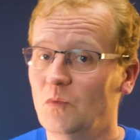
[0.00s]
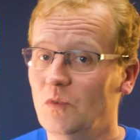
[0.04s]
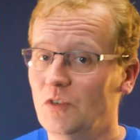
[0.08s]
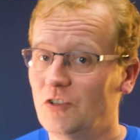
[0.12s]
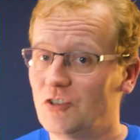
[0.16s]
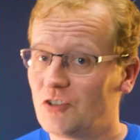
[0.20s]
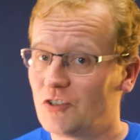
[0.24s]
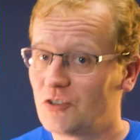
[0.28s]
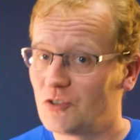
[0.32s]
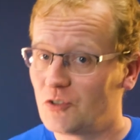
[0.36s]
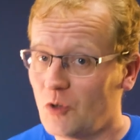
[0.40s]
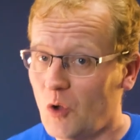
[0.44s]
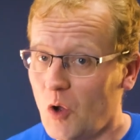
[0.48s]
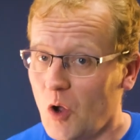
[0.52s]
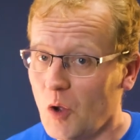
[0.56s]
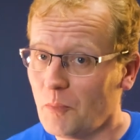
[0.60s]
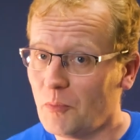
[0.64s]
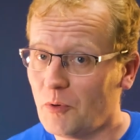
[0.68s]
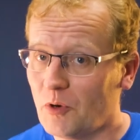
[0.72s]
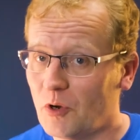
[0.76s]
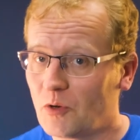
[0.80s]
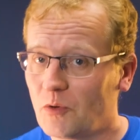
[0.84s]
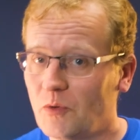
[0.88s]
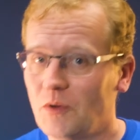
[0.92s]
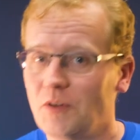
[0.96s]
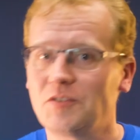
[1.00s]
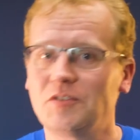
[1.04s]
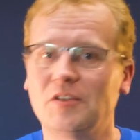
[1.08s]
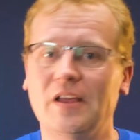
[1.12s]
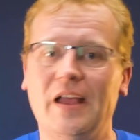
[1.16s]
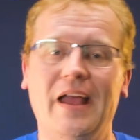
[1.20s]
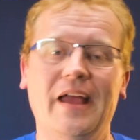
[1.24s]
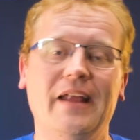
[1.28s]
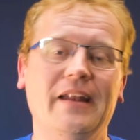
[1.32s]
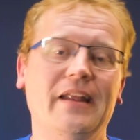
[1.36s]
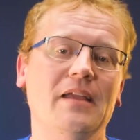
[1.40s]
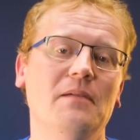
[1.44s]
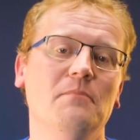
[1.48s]
restore progress
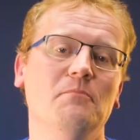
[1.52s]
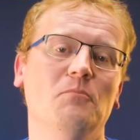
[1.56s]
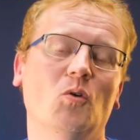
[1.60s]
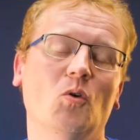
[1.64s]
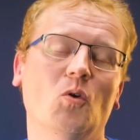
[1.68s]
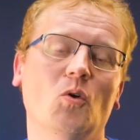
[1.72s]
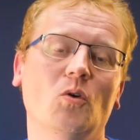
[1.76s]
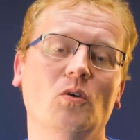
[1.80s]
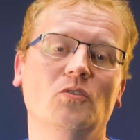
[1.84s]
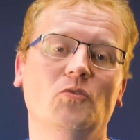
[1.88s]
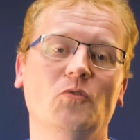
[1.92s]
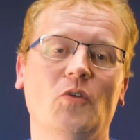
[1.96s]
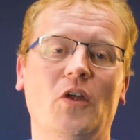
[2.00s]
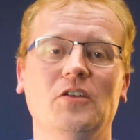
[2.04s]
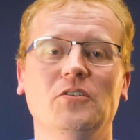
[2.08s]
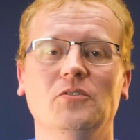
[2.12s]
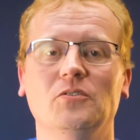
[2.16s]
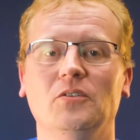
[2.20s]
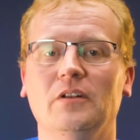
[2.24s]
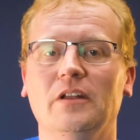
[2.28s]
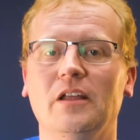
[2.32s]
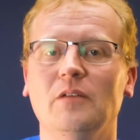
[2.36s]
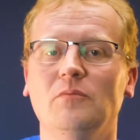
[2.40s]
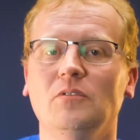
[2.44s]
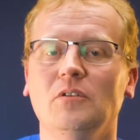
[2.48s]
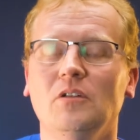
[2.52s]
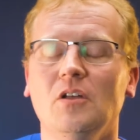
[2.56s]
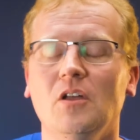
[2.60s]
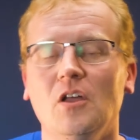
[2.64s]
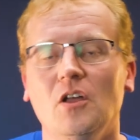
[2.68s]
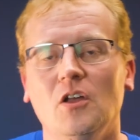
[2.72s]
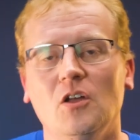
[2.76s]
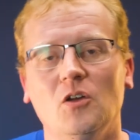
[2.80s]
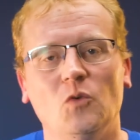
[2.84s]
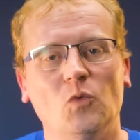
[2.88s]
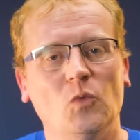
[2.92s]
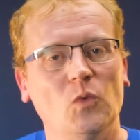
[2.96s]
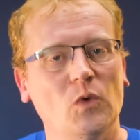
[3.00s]
at a more granular level,
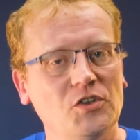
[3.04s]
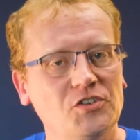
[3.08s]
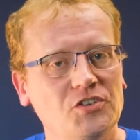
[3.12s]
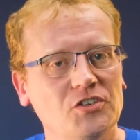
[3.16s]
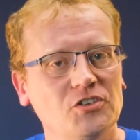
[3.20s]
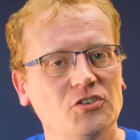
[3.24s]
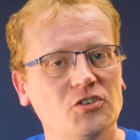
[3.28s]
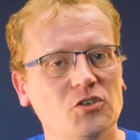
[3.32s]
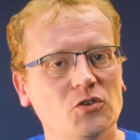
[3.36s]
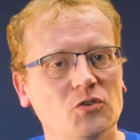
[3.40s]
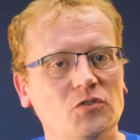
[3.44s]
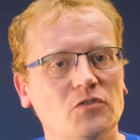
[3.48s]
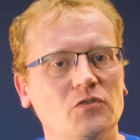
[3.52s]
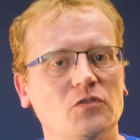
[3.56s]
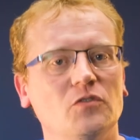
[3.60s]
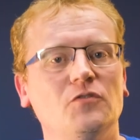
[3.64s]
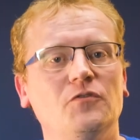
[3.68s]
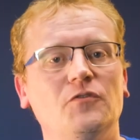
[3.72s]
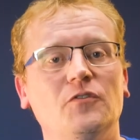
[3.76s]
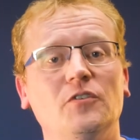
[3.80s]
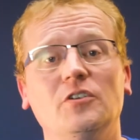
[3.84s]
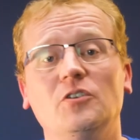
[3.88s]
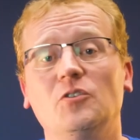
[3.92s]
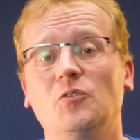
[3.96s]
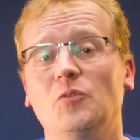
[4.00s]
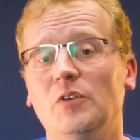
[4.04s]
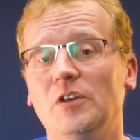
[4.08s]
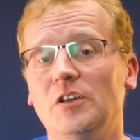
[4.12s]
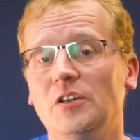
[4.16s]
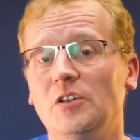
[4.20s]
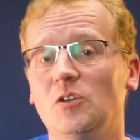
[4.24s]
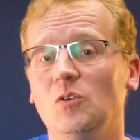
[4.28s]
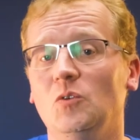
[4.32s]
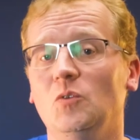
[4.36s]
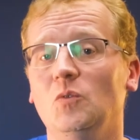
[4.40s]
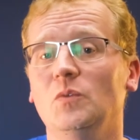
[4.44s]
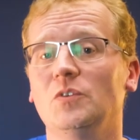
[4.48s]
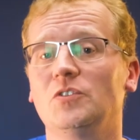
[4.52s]
which is useful for
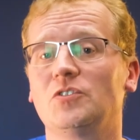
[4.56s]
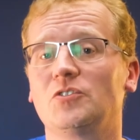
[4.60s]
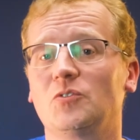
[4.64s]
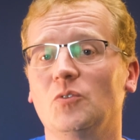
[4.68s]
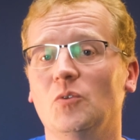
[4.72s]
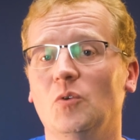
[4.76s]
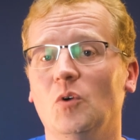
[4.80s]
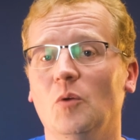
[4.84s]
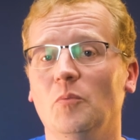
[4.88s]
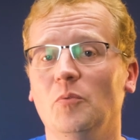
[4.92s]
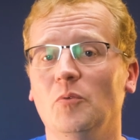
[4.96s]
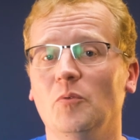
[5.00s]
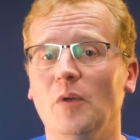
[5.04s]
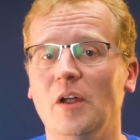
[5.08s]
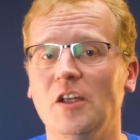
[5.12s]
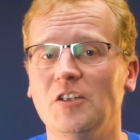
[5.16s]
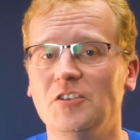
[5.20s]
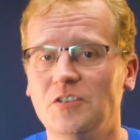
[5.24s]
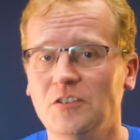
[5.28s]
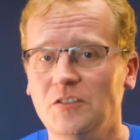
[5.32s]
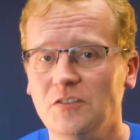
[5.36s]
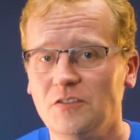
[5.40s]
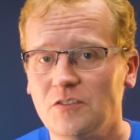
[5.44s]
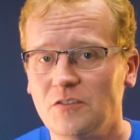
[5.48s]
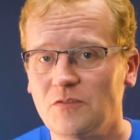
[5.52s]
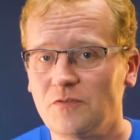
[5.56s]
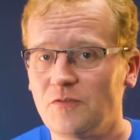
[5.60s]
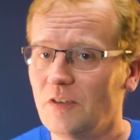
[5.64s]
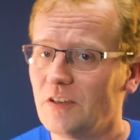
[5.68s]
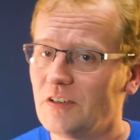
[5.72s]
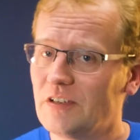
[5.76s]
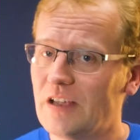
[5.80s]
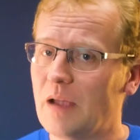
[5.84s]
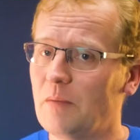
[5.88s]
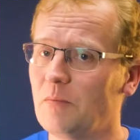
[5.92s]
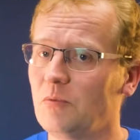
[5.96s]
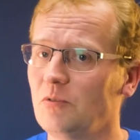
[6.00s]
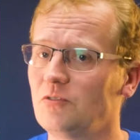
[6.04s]
critical restore operations, for
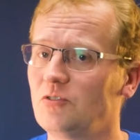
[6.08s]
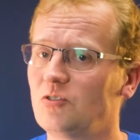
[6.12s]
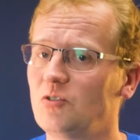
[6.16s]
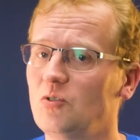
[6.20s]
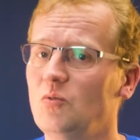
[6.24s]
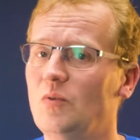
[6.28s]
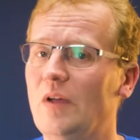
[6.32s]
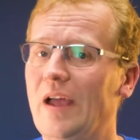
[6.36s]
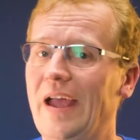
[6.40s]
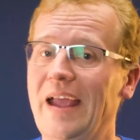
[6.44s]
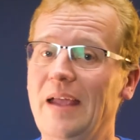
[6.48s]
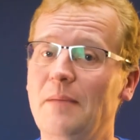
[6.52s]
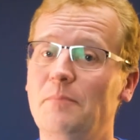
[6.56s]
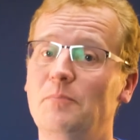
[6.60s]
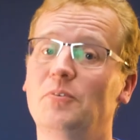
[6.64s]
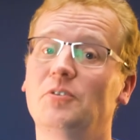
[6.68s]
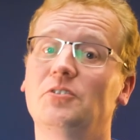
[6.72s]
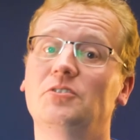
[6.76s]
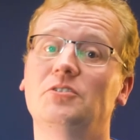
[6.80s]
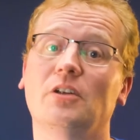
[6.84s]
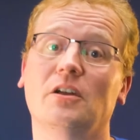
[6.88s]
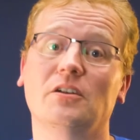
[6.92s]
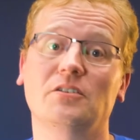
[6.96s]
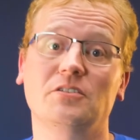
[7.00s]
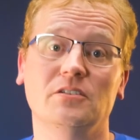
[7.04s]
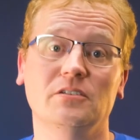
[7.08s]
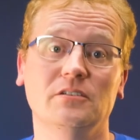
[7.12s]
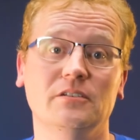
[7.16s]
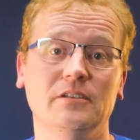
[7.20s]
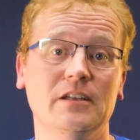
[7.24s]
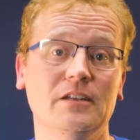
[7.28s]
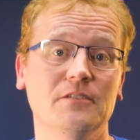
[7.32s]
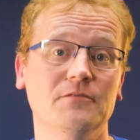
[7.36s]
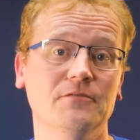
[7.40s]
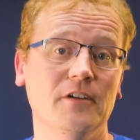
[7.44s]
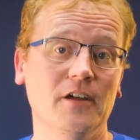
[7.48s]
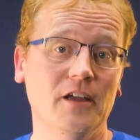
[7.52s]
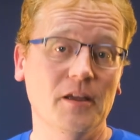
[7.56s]
example, to a production
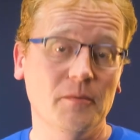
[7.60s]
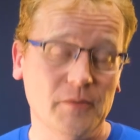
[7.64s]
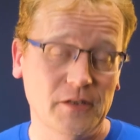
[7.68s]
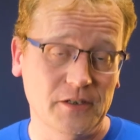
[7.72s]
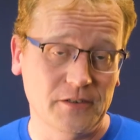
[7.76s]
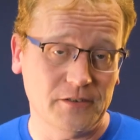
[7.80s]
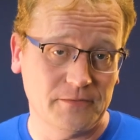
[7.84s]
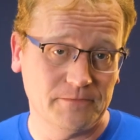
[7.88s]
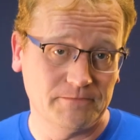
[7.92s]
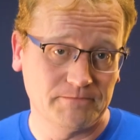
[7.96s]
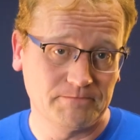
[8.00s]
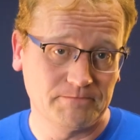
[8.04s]
environment.